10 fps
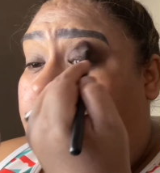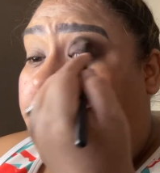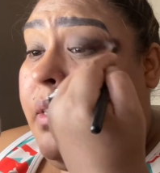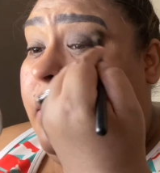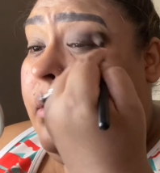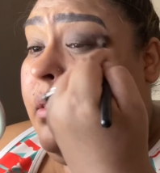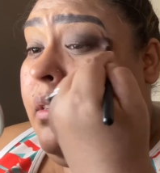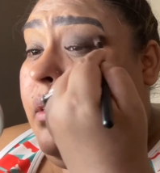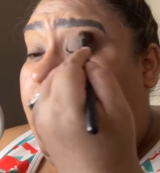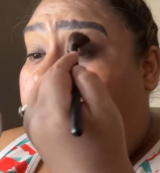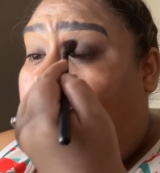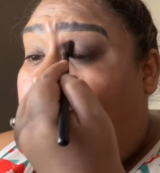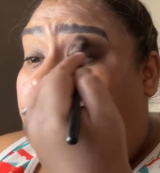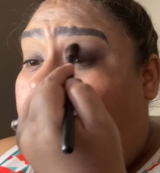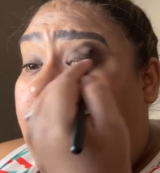but
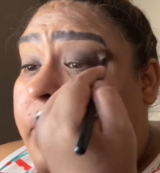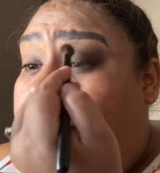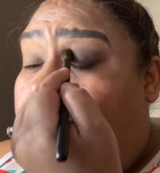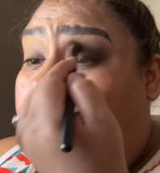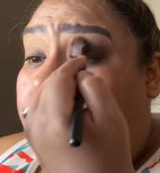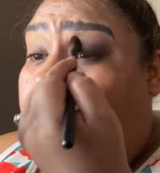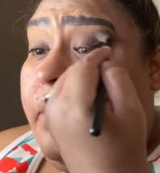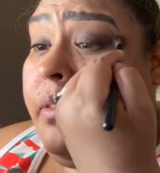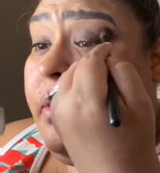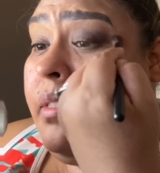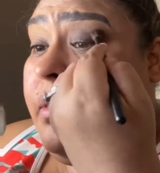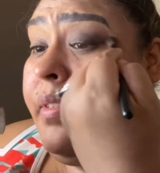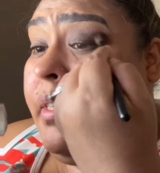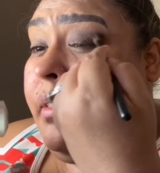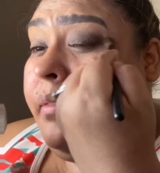I'm trying to get through this
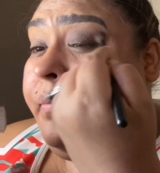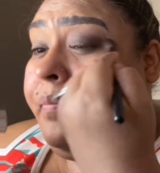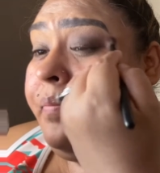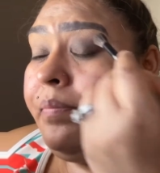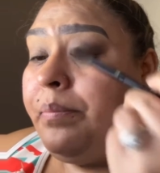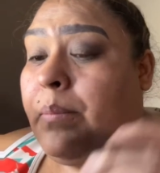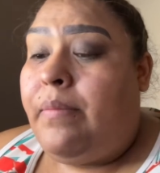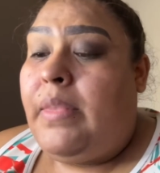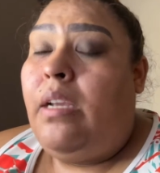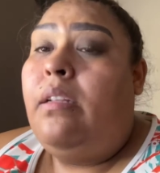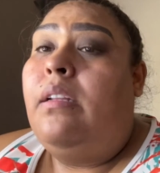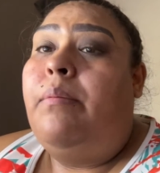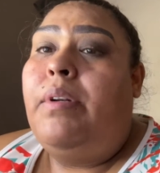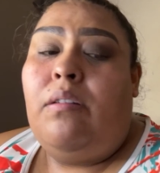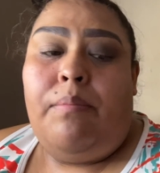video. Then I'm
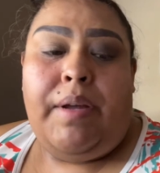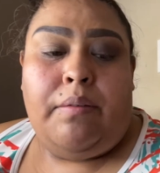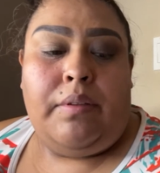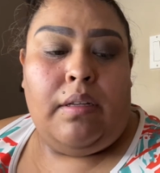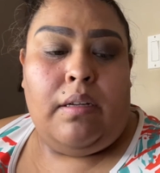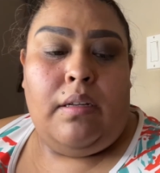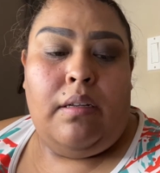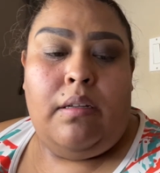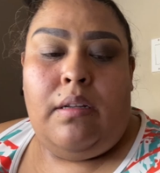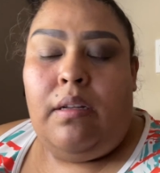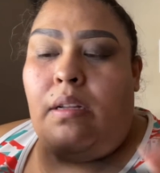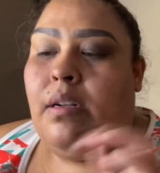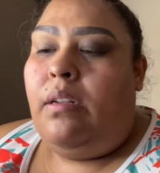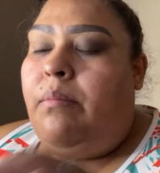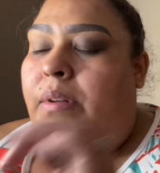gonna go back with the
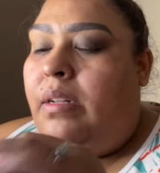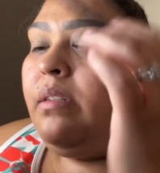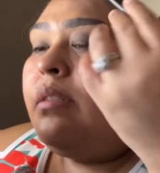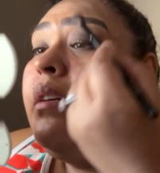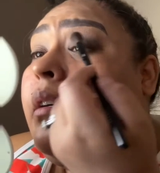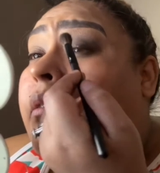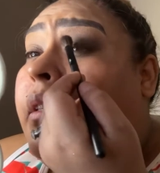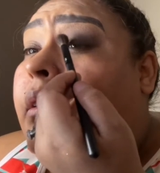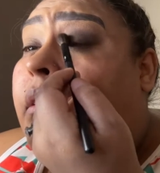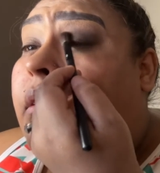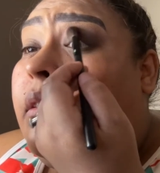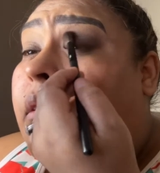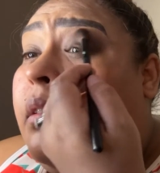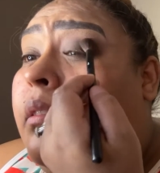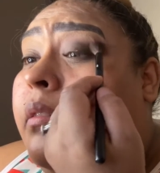little bit of the dark one,
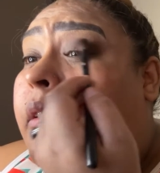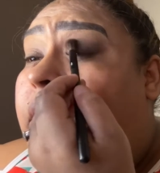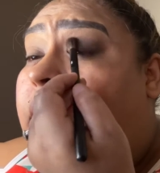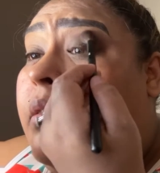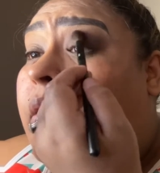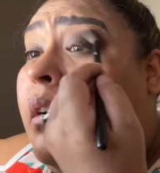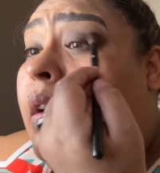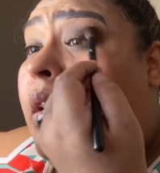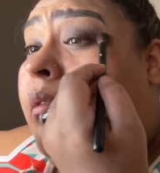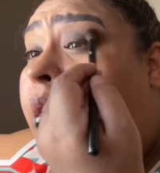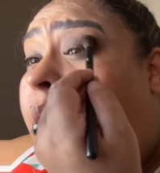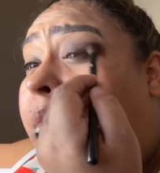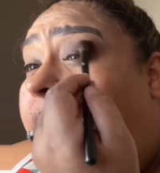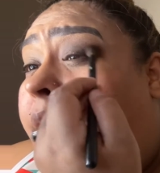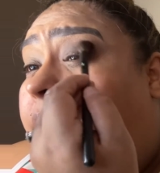and I'm going to
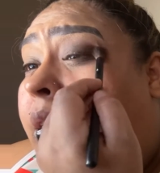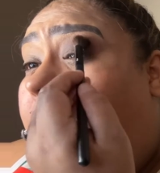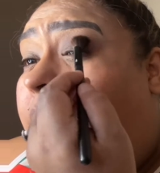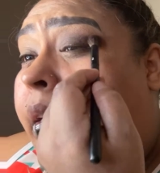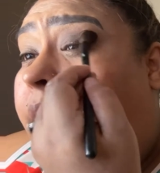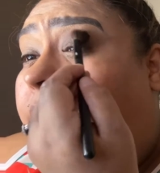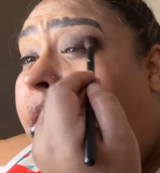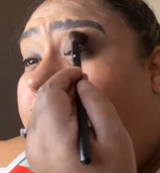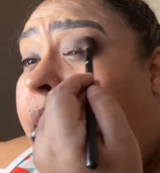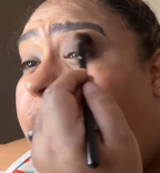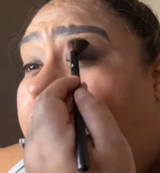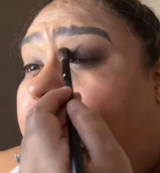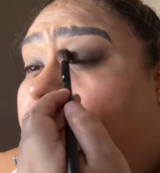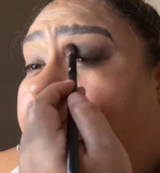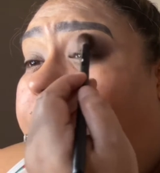reapply it. Why? Because
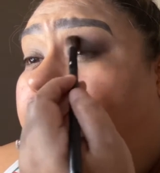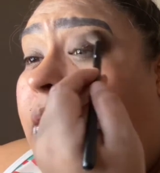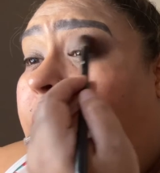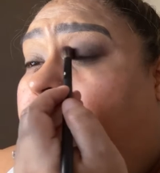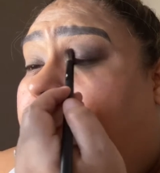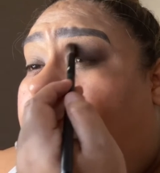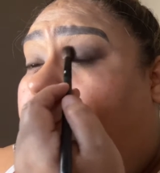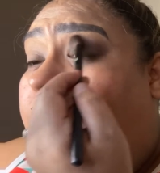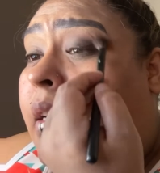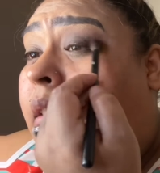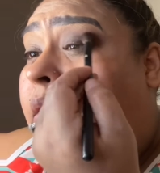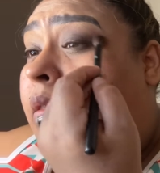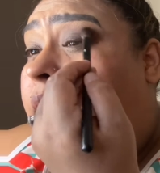I felt como que se le quitó.